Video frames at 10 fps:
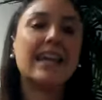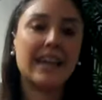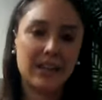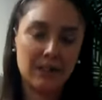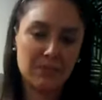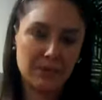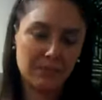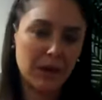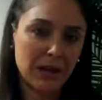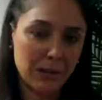Get on
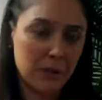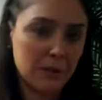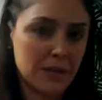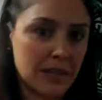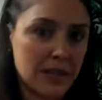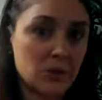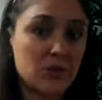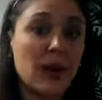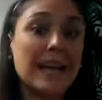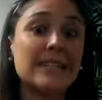a pumping schedule.
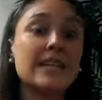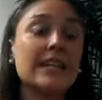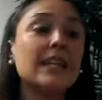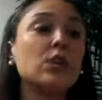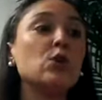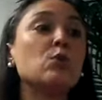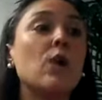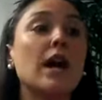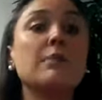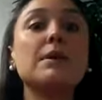So ideally, you
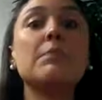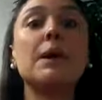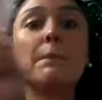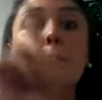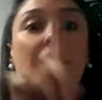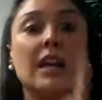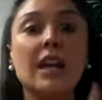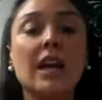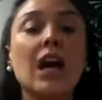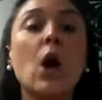want to be pumping